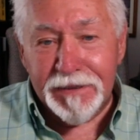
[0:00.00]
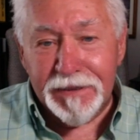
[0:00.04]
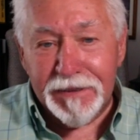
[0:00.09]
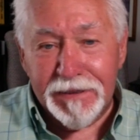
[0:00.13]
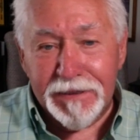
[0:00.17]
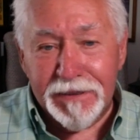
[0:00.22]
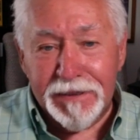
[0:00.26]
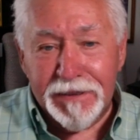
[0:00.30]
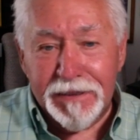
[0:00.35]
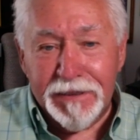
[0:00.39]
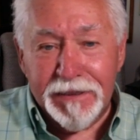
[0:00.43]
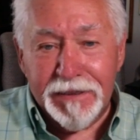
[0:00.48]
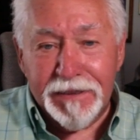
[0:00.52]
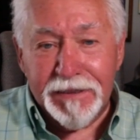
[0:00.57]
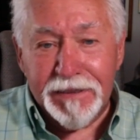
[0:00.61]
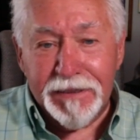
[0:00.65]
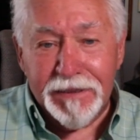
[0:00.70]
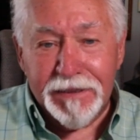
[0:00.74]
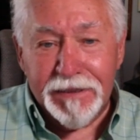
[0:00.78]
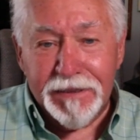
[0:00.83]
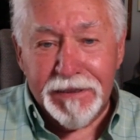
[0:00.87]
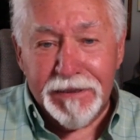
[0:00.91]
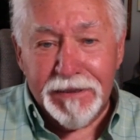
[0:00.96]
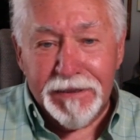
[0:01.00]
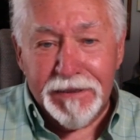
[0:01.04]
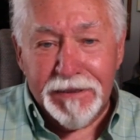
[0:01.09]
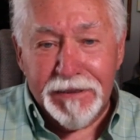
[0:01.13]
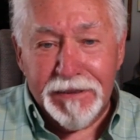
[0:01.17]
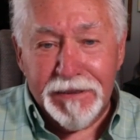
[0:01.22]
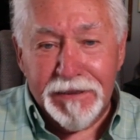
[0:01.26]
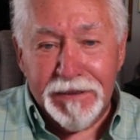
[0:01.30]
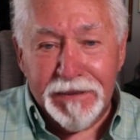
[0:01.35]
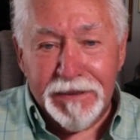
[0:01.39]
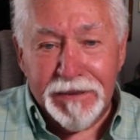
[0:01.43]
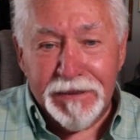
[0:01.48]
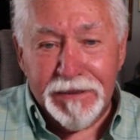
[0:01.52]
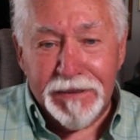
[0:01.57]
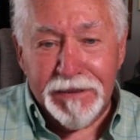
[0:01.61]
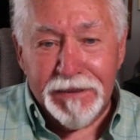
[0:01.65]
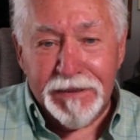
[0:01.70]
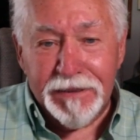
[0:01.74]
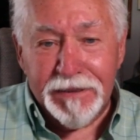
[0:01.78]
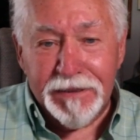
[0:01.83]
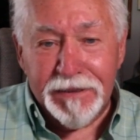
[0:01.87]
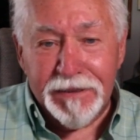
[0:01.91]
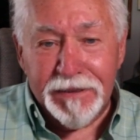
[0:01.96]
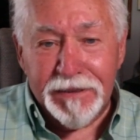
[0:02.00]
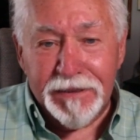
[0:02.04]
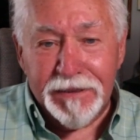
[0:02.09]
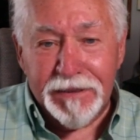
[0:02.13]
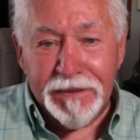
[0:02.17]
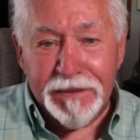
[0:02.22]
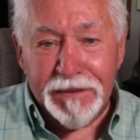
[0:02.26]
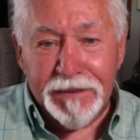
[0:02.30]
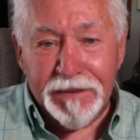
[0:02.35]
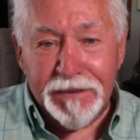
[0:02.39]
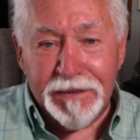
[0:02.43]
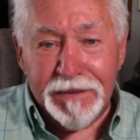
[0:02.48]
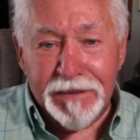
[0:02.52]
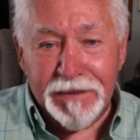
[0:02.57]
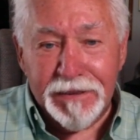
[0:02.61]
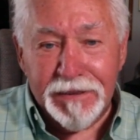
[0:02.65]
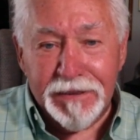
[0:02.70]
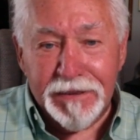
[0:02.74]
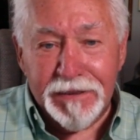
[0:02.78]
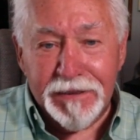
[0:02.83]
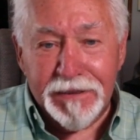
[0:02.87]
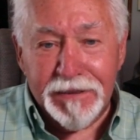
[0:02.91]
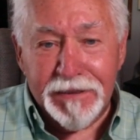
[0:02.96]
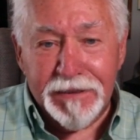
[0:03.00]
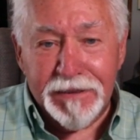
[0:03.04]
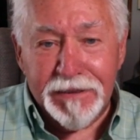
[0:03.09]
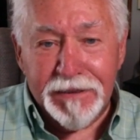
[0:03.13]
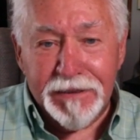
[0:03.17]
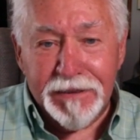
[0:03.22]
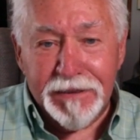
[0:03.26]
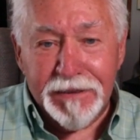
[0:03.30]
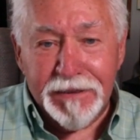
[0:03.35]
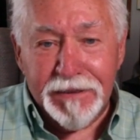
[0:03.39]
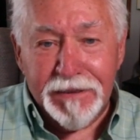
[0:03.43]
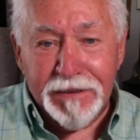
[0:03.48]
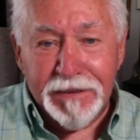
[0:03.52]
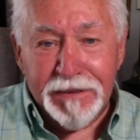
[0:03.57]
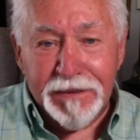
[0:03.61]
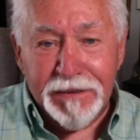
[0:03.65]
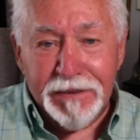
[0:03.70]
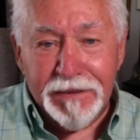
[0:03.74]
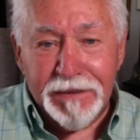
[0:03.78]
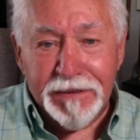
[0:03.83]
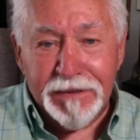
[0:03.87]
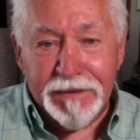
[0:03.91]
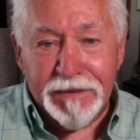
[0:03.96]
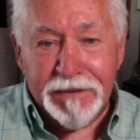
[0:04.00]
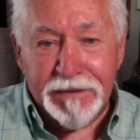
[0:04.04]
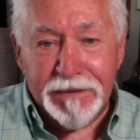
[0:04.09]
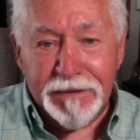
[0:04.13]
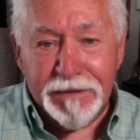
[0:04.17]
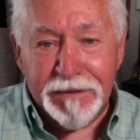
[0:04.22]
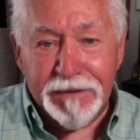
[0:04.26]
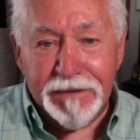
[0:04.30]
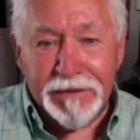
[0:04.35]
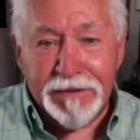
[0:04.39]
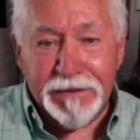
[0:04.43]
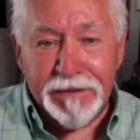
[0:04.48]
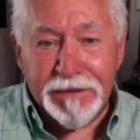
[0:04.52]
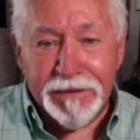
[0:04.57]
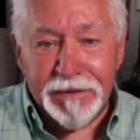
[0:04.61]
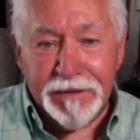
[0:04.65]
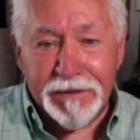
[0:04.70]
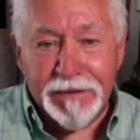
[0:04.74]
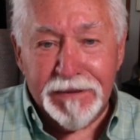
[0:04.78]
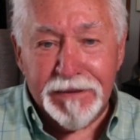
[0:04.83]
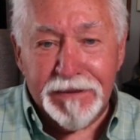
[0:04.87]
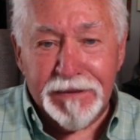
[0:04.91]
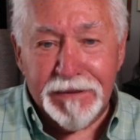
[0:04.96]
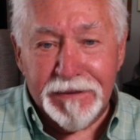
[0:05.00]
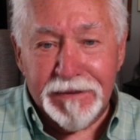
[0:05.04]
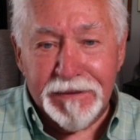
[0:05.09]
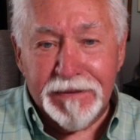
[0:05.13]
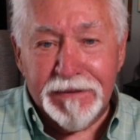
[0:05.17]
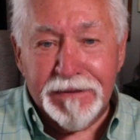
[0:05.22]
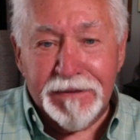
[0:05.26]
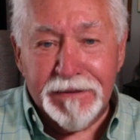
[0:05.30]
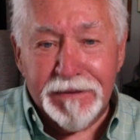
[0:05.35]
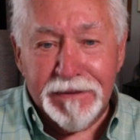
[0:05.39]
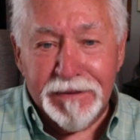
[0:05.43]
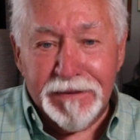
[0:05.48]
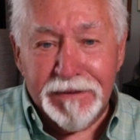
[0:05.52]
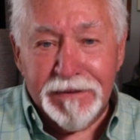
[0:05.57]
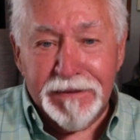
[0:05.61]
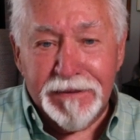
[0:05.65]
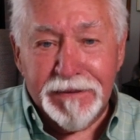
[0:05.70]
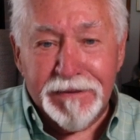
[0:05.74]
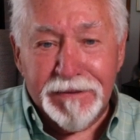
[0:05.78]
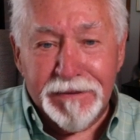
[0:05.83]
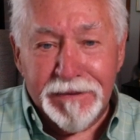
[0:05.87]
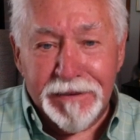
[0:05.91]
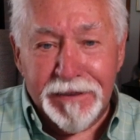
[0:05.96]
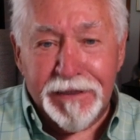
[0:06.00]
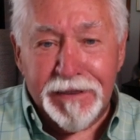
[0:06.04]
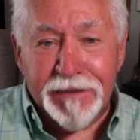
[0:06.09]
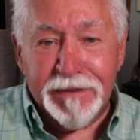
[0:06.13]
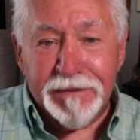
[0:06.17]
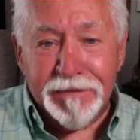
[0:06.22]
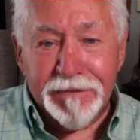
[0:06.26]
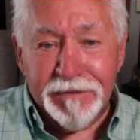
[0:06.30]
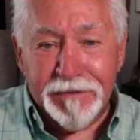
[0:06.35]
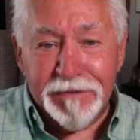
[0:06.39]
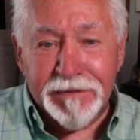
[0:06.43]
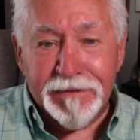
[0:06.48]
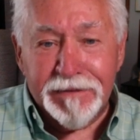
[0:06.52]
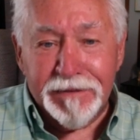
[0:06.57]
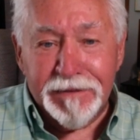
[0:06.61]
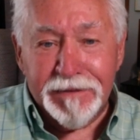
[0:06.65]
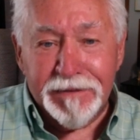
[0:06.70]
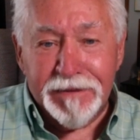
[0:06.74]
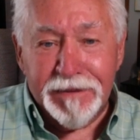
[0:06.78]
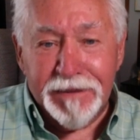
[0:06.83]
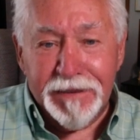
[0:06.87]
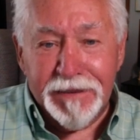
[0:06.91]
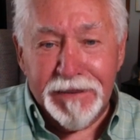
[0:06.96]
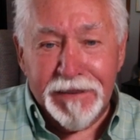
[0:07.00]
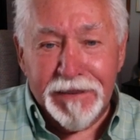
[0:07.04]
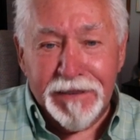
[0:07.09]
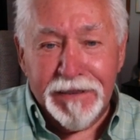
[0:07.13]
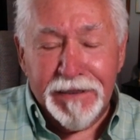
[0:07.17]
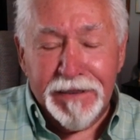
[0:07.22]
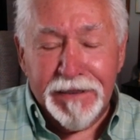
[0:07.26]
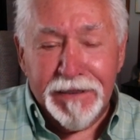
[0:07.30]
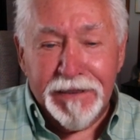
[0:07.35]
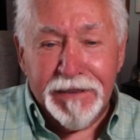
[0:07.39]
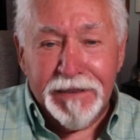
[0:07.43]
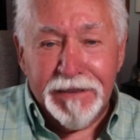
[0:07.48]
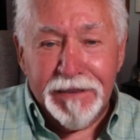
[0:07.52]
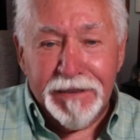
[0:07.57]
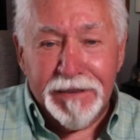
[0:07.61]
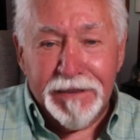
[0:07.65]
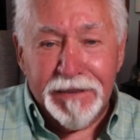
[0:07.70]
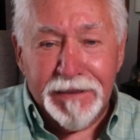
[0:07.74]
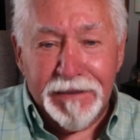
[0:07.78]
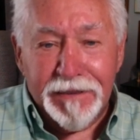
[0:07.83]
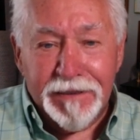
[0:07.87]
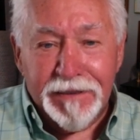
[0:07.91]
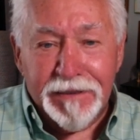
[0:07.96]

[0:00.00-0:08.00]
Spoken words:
No words are spoken by the person on screen.